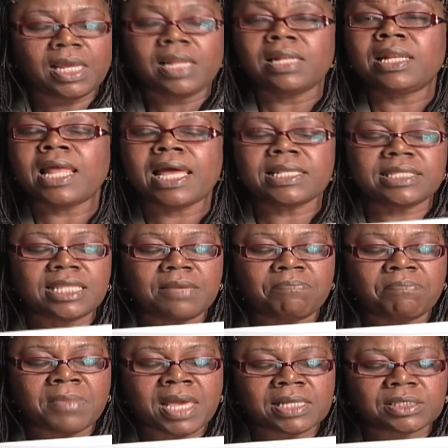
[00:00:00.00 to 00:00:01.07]
Let
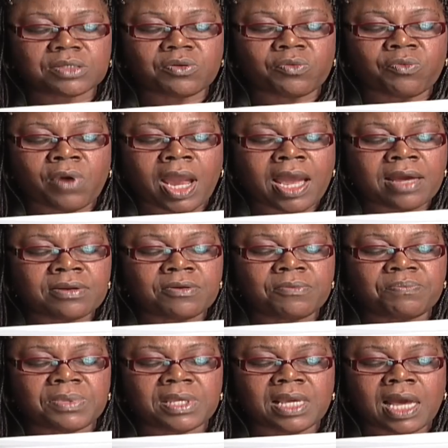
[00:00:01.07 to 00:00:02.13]
the rattle
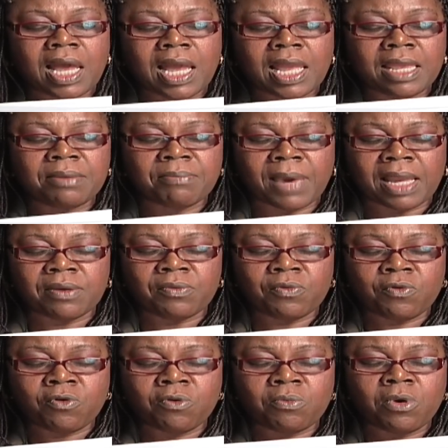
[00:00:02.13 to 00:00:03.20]
behind my
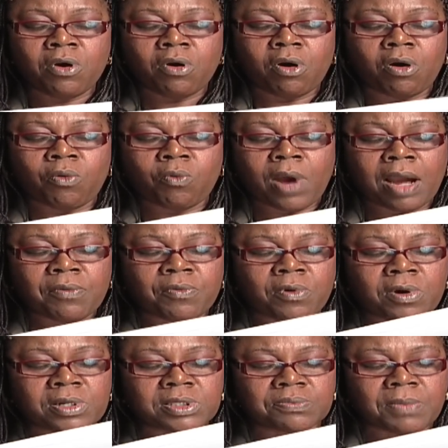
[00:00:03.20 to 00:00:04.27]
home, or what
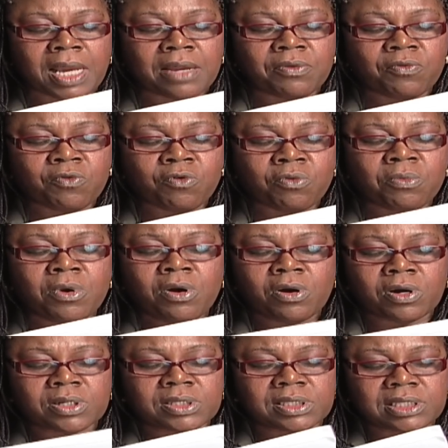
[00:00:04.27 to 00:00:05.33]
was my home,
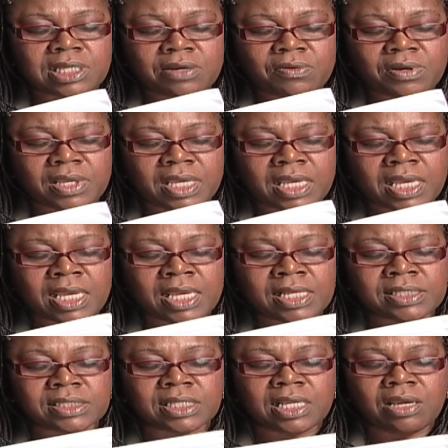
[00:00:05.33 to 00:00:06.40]
or still
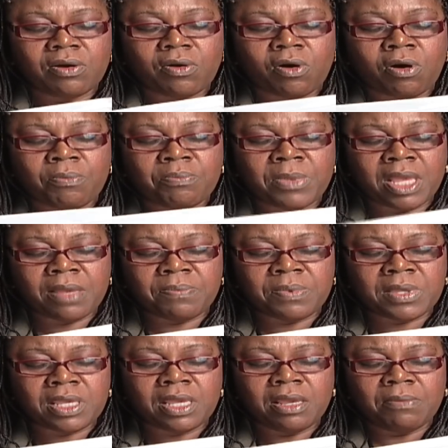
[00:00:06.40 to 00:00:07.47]
is, or
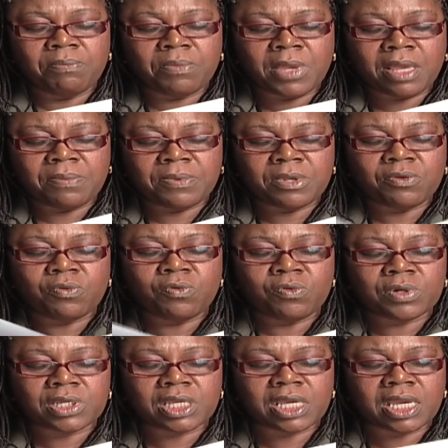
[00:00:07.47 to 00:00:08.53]
maybe, maybe
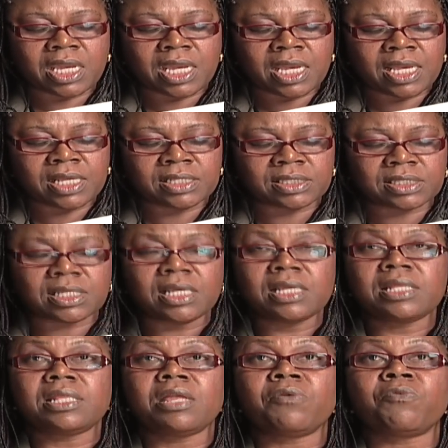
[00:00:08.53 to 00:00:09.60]
who cares?
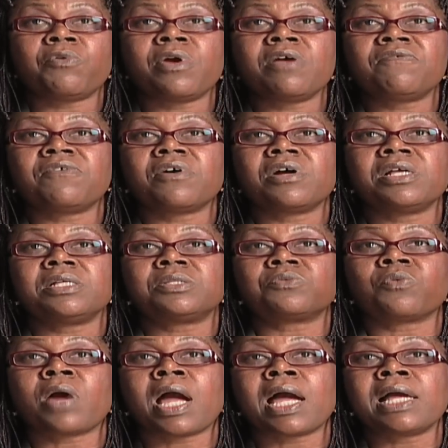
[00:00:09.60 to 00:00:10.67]
The river is
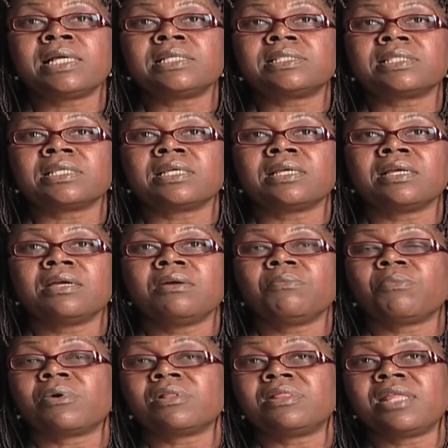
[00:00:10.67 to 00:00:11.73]
rising
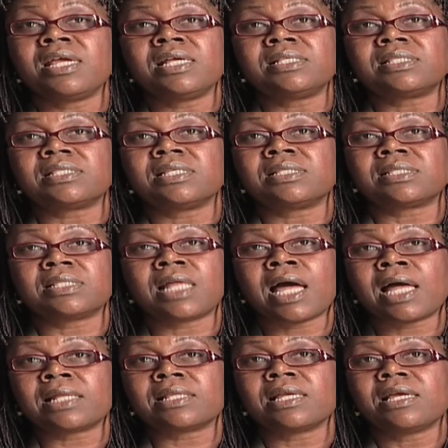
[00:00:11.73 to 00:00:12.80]
but this is
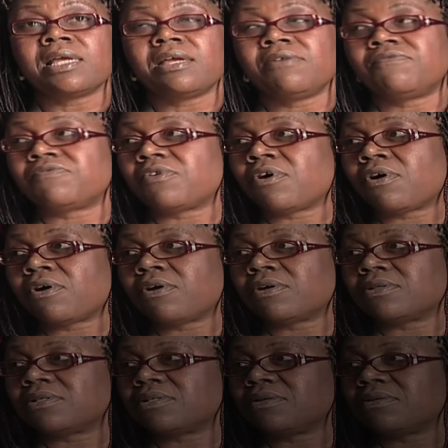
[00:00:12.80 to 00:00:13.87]
not a fraud.